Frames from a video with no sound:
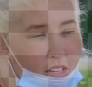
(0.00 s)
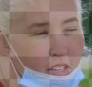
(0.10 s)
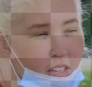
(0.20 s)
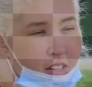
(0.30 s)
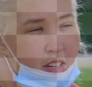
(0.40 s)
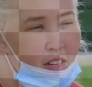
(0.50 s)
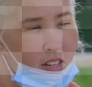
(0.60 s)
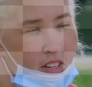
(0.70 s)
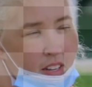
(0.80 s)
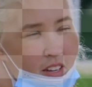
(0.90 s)
I mean,
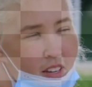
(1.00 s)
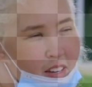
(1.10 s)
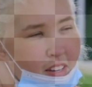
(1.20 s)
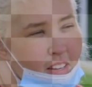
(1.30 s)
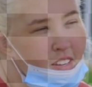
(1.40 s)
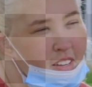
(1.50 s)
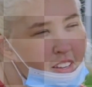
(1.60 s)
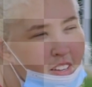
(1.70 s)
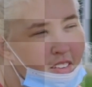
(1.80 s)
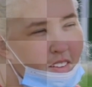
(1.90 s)
if someone
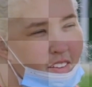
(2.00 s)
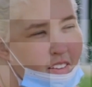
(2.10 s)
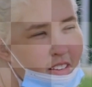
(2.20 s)
needs you,